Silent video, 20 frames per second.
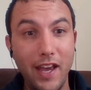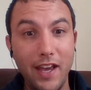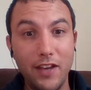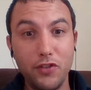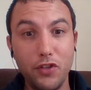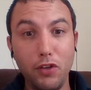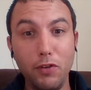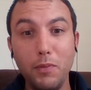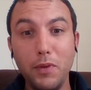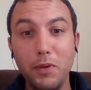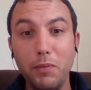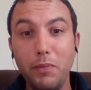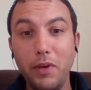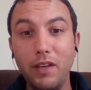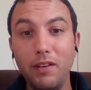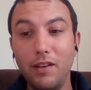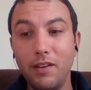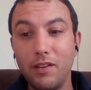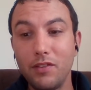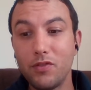as human
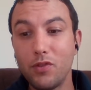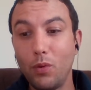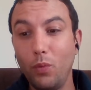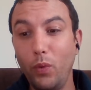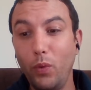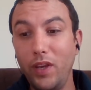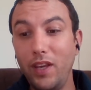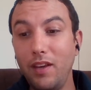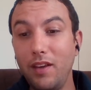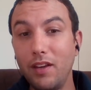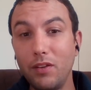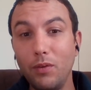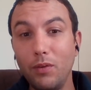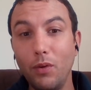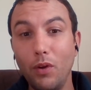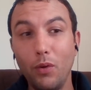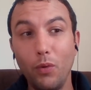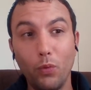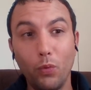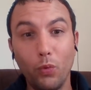beings, we can
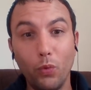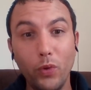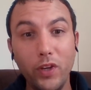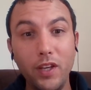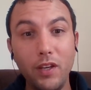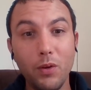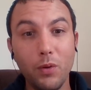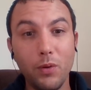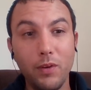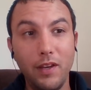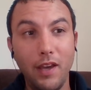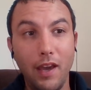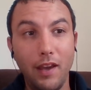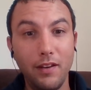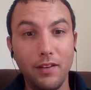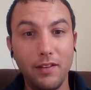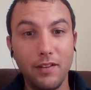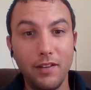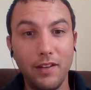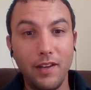
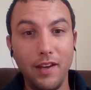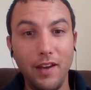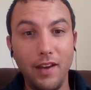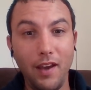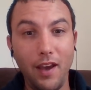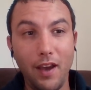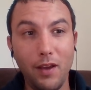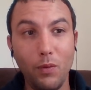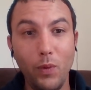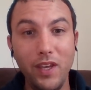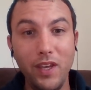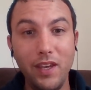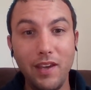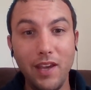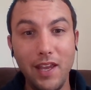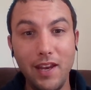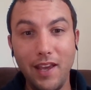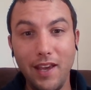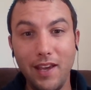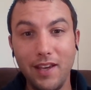recreate and we
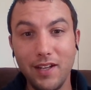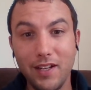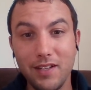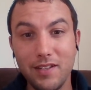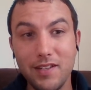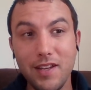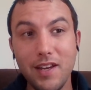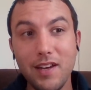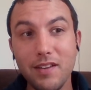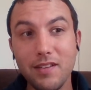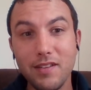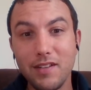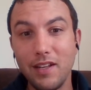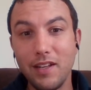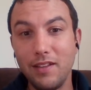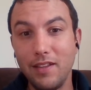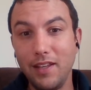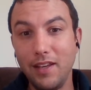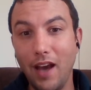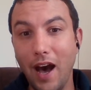can exist
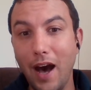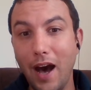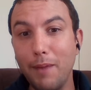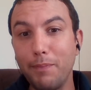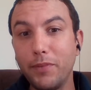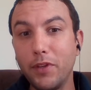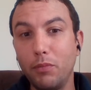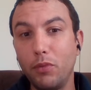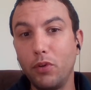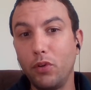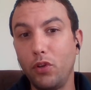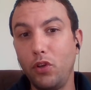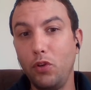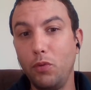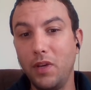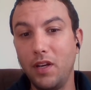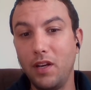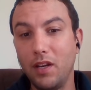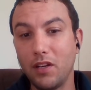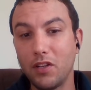in the optimal
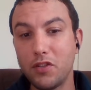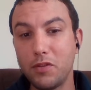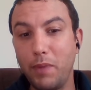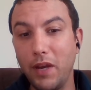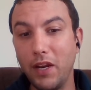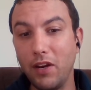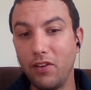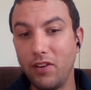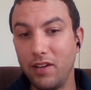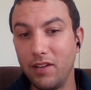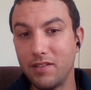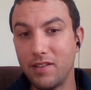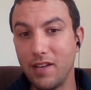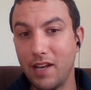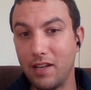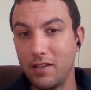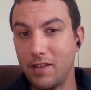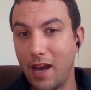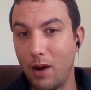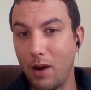human experience
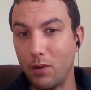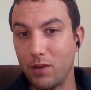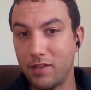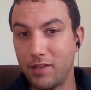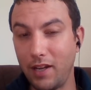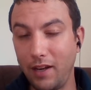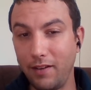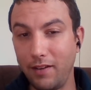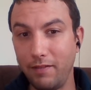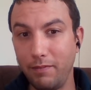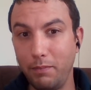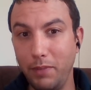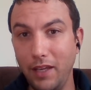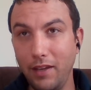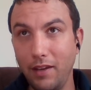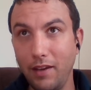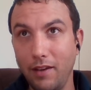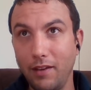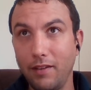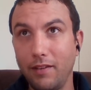as our state of
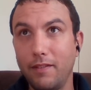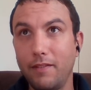being.